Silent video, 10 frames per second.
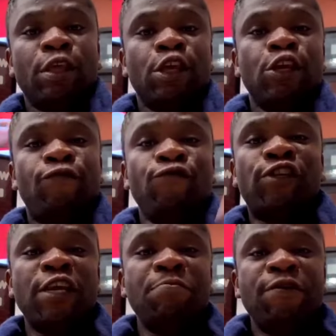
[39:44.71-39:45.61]
If you
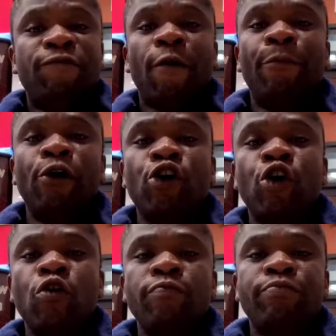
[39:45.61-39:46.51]
see me for
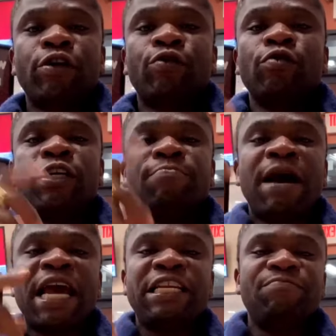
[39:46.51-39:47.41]
Bongo, because you
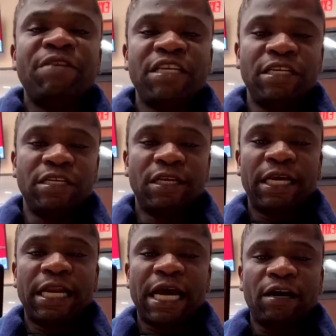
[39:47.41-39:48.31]
mind me.
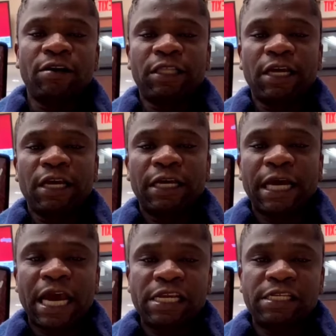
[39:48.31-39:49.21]
You know what
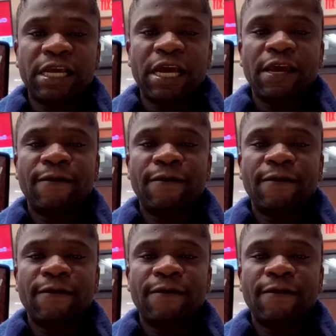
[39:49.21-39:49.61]
I said?